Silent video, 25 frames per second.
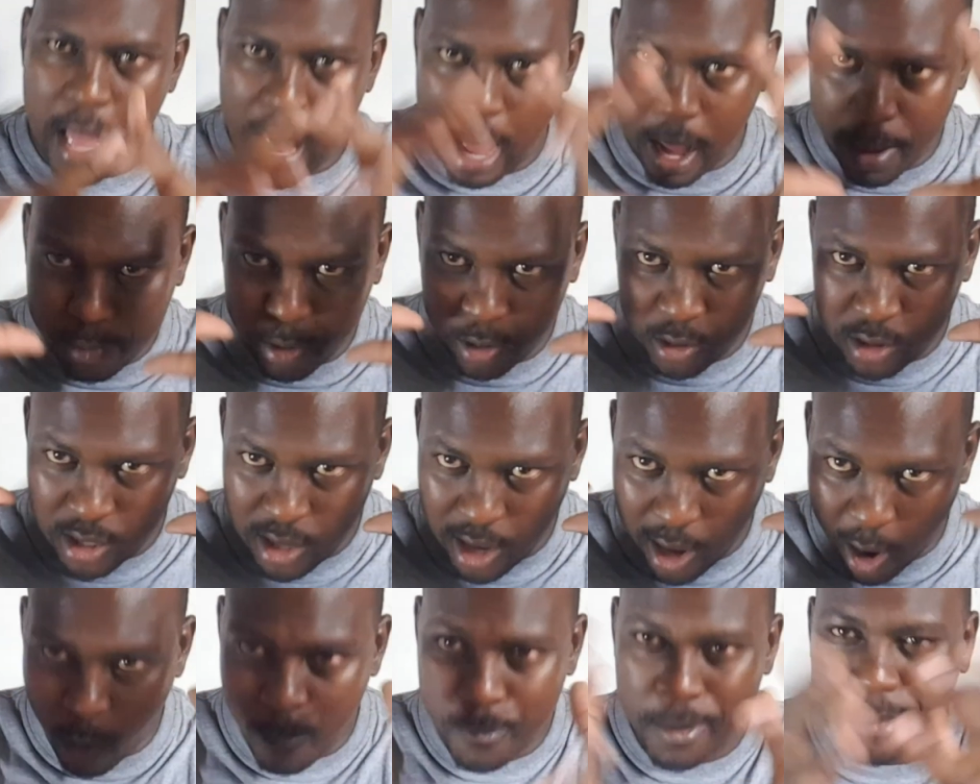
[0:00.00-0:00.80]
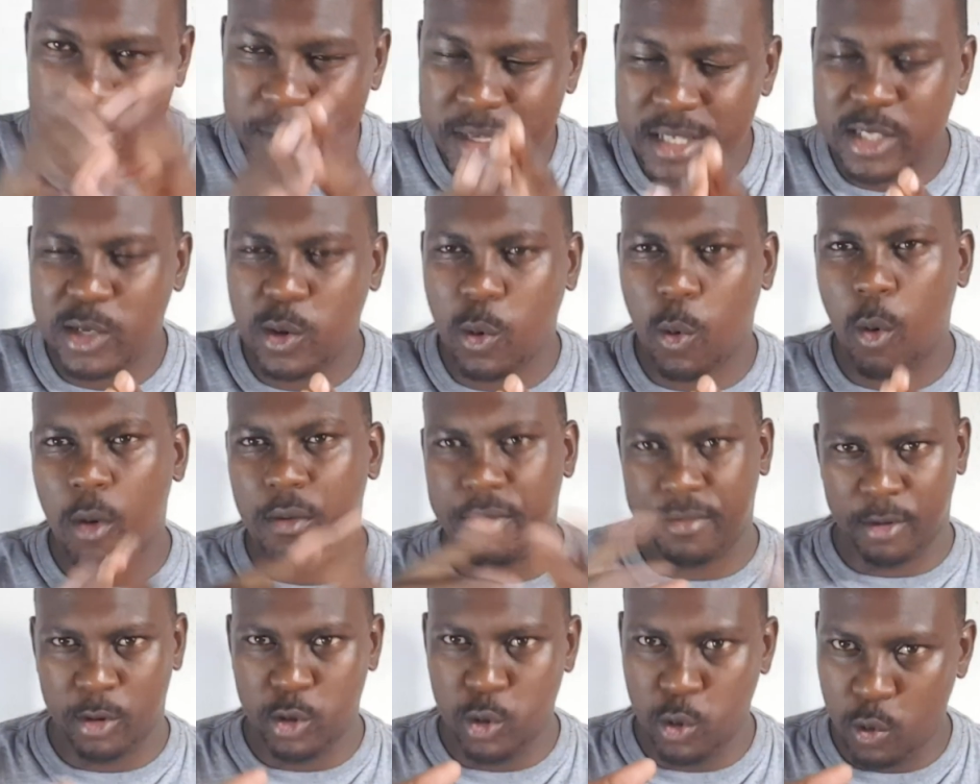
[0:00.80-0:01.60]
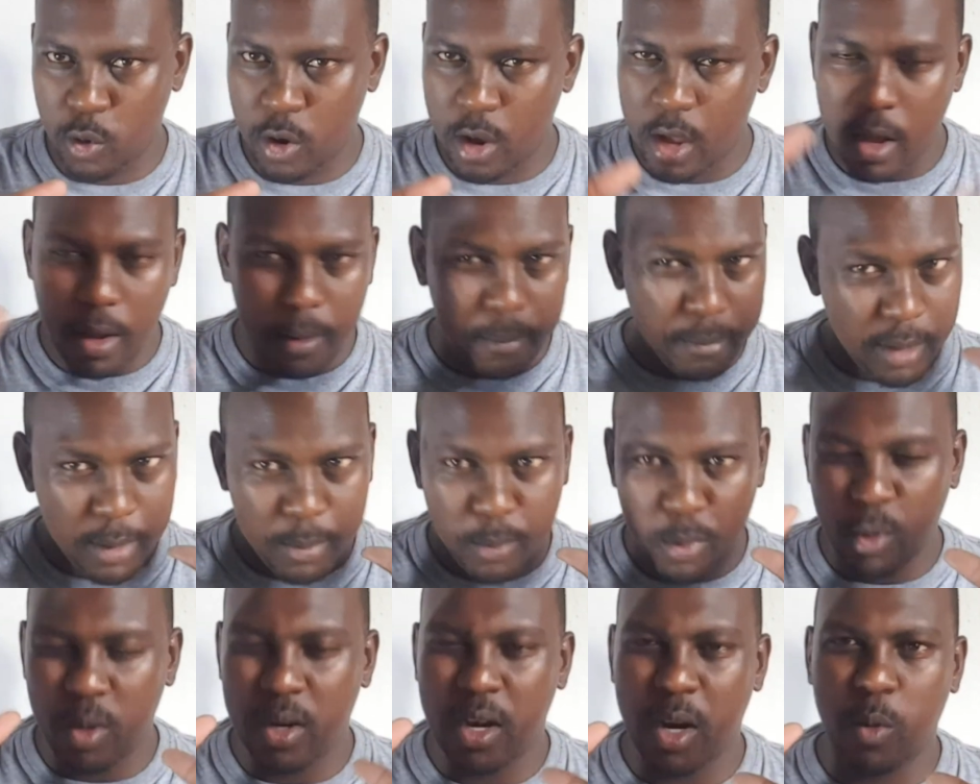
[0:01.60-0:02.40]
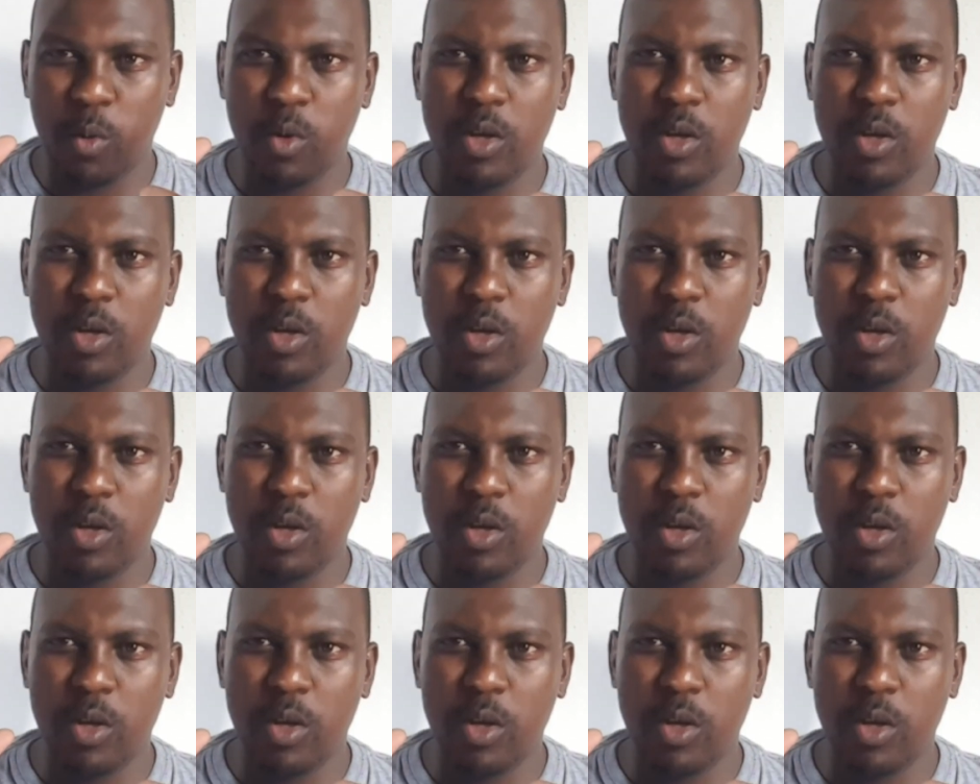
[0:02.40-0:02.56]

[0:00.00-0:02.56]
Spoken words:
about the album as a whole. For you, maybe what I